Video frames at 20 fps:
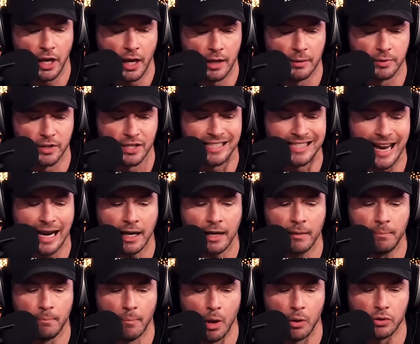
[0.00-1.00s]
James,
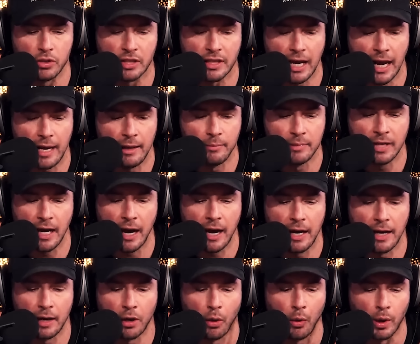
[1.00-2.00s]
2nd most
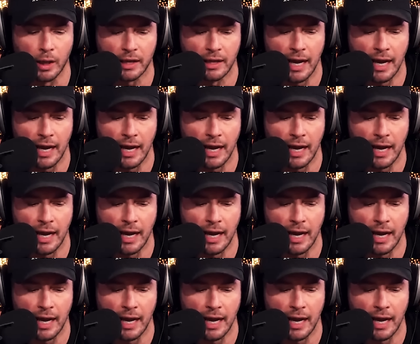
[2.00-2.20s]
game-tying or